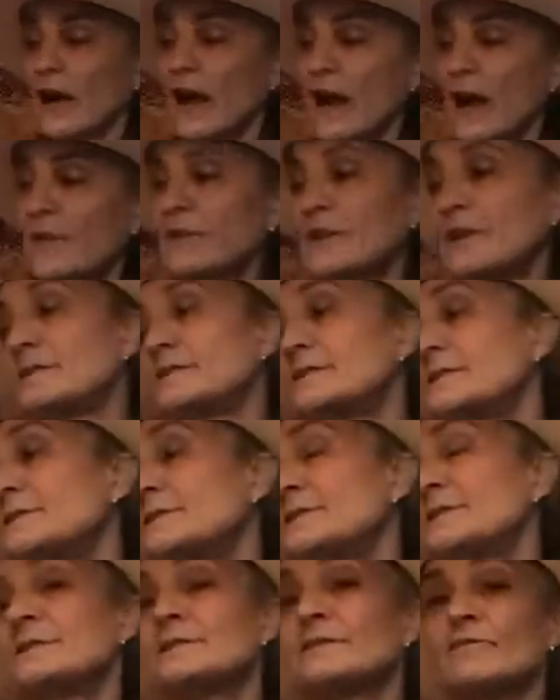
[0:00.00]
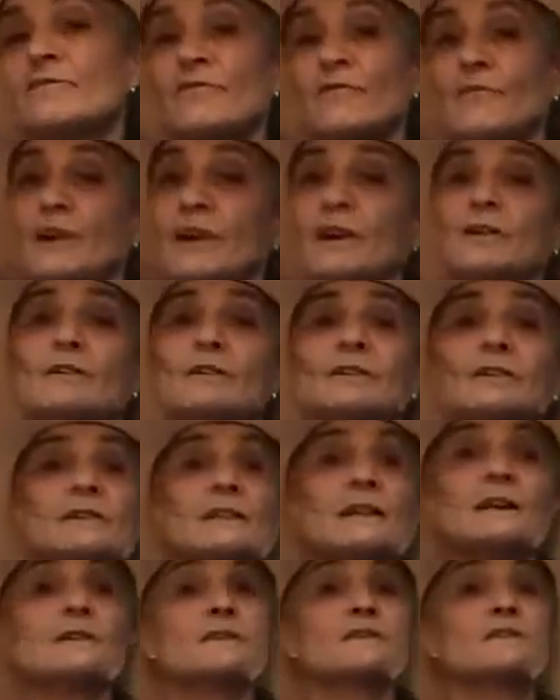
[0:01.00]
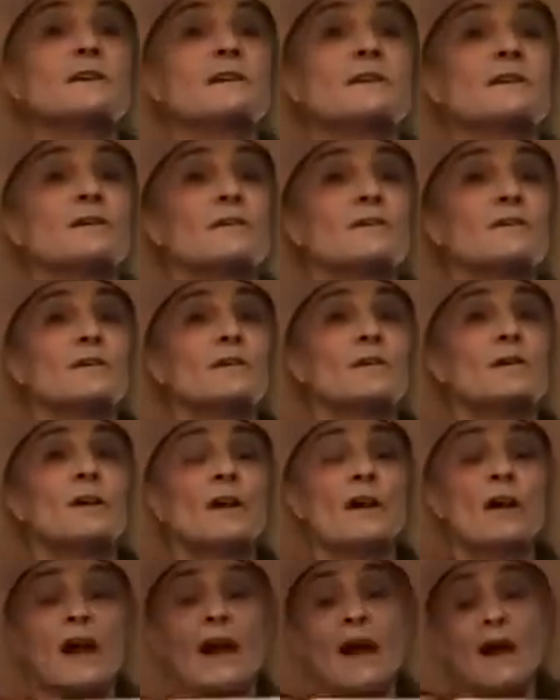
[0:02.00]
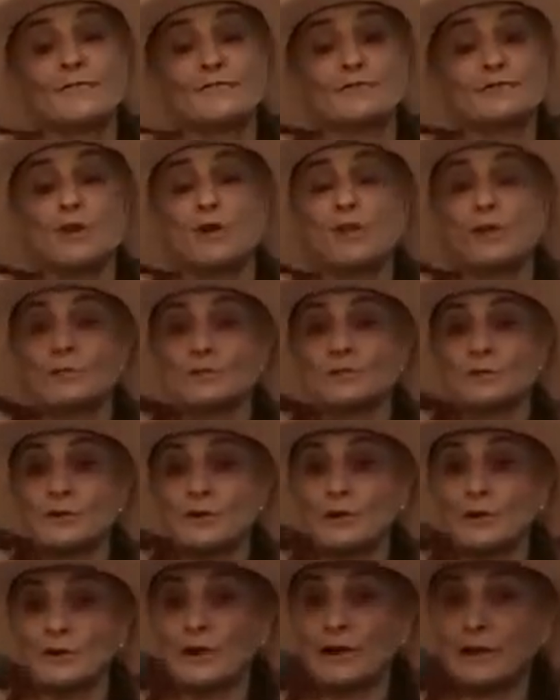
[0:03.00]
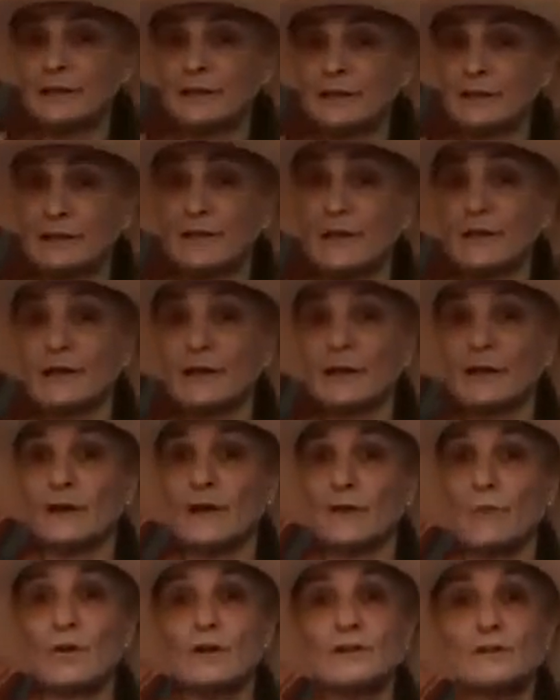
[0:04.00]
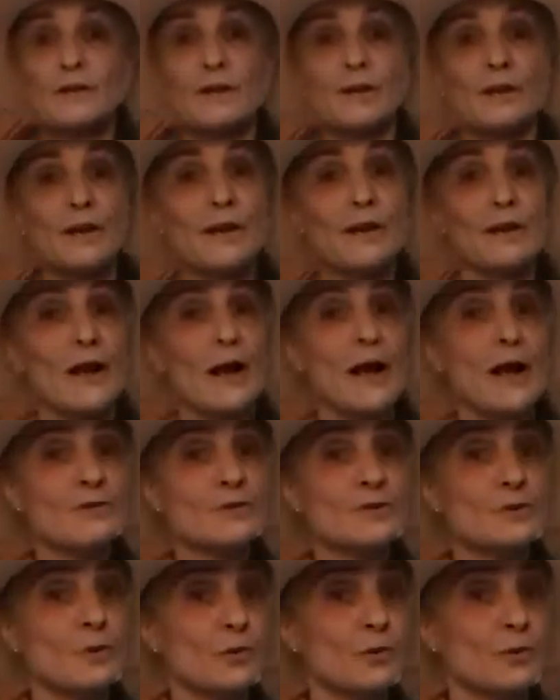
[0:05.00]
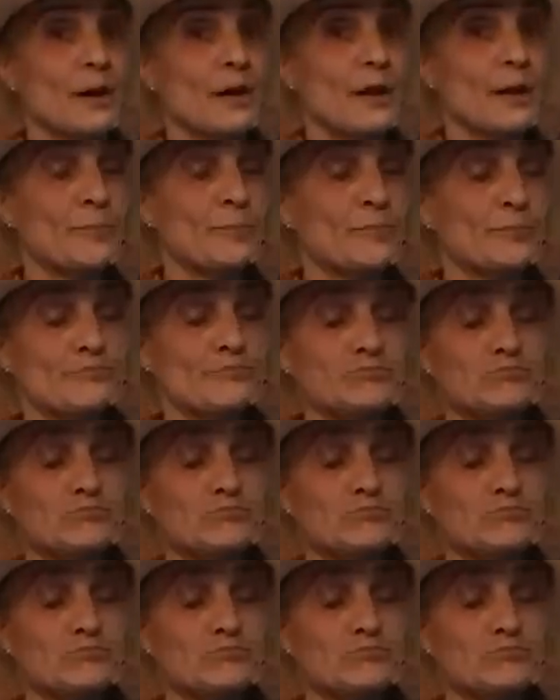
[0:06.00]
and the existence of Nikola Tesla. After all, it was only 1980 and he wasn't yet a household name.